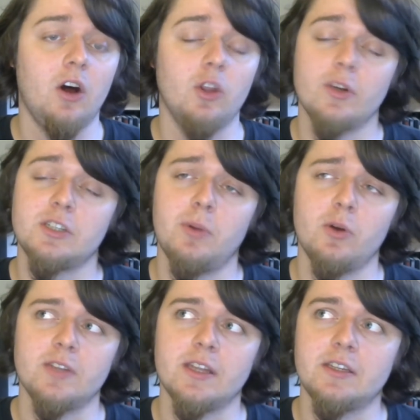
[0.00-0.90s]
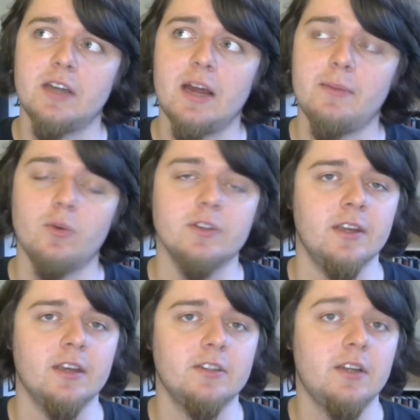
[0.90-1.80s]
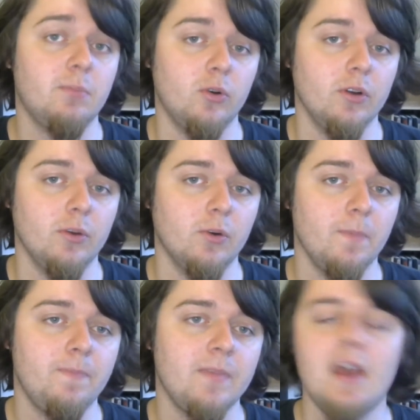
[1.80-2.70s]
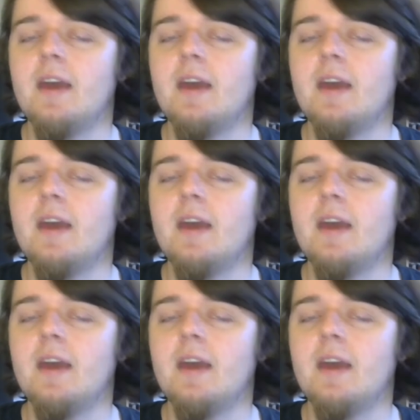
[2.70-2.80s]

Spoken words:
although I suppose at the time it was the contemporary world.